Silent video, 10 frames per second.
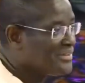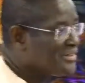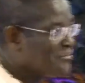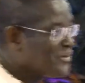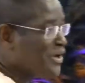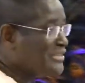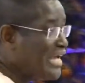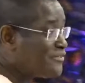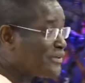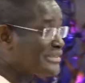Because
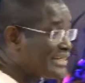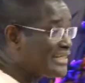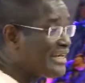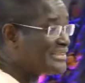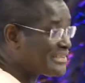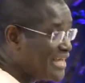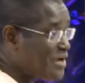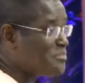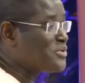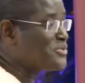as for sickness, it
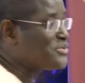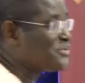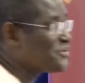humbles you.